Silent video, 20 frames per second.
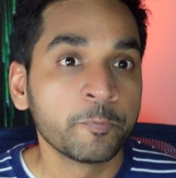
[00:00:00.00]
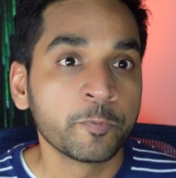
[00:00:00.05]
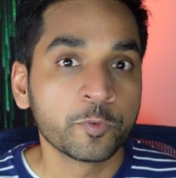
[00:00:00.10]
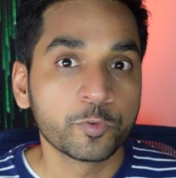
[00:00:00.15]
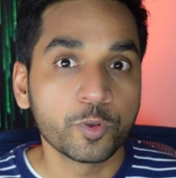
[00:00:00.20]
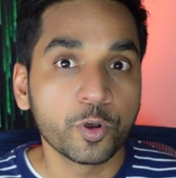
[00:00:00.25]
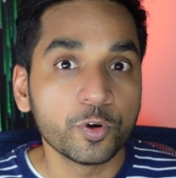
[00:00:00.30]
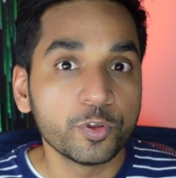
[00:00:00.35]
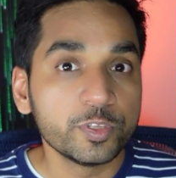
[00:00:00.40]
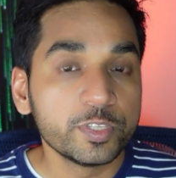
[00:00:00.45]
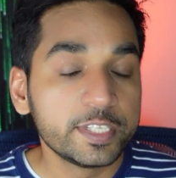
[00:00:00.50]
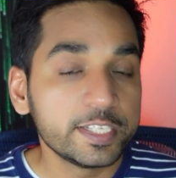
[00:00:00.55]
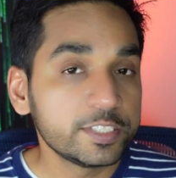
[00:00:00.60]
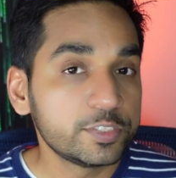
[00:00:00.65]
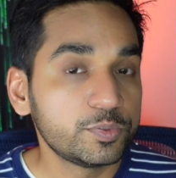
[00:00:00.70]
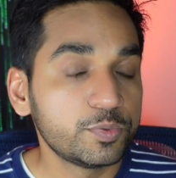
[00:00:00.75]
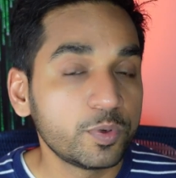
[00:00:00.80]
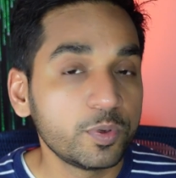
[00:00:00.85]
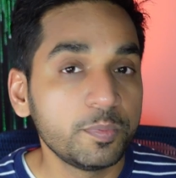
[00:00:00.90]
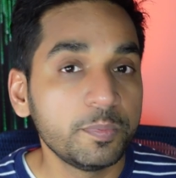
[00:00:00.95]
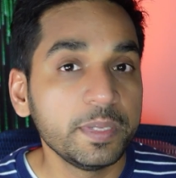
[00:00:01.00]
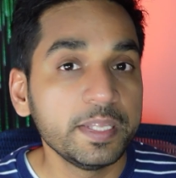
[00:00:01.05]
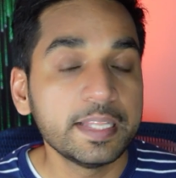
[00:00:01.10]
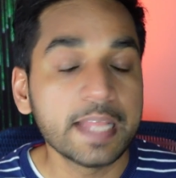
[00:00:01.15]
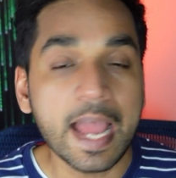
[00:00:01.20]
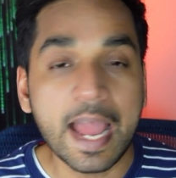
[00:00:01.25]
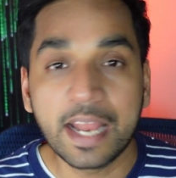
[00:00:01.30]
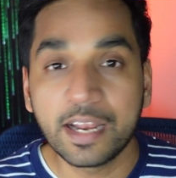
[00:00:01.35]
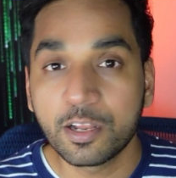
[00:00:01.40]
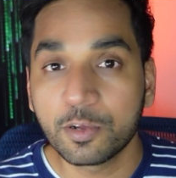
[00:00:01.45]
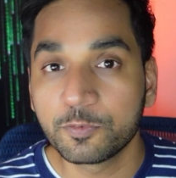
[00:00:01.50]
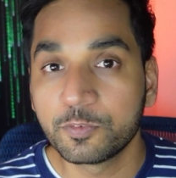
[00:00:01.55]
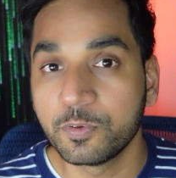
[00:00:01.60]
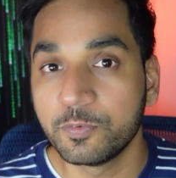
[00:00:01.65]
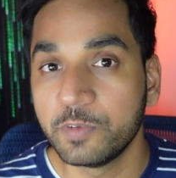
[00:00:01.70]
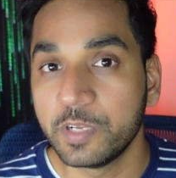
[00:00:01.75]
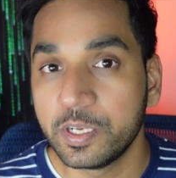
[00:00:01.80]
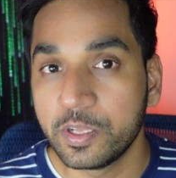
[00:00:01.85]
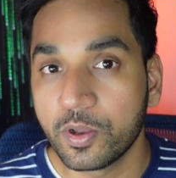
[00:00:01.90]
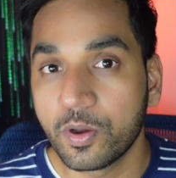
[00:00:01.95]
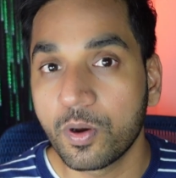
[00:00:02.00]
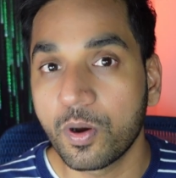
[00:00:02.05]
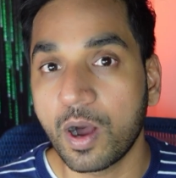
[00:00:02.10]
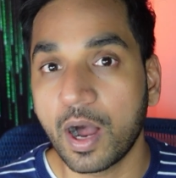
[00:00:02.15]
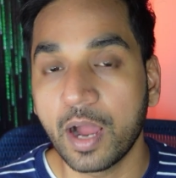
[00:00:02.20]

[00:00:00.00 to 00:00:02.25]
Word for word: So this would be the end of the video.